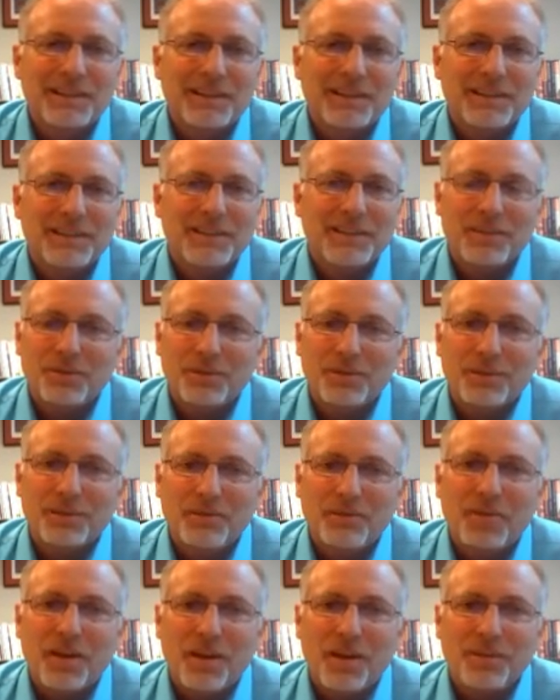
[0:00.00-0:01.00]
during the
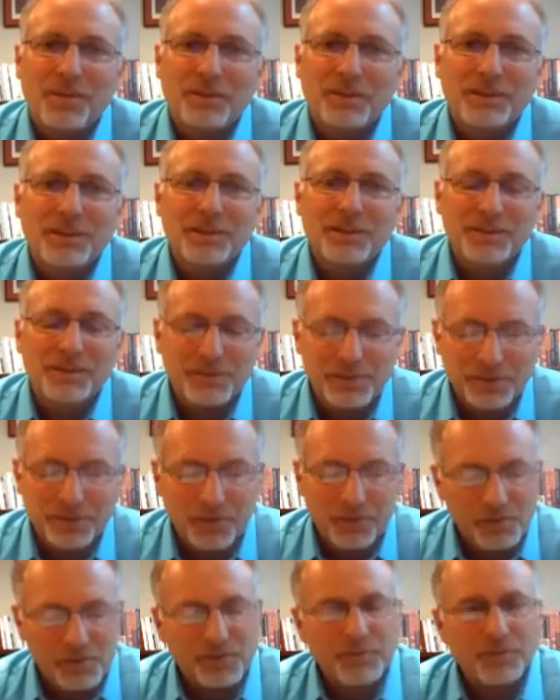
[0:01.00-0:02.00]
following year. So
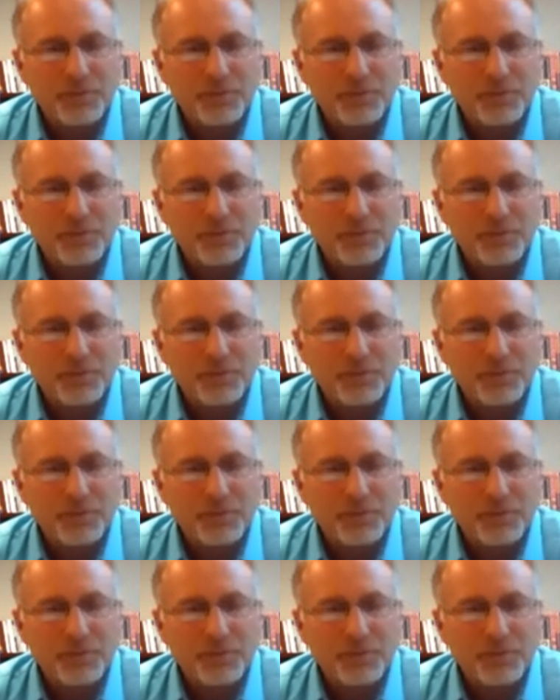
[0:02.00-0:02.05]
those are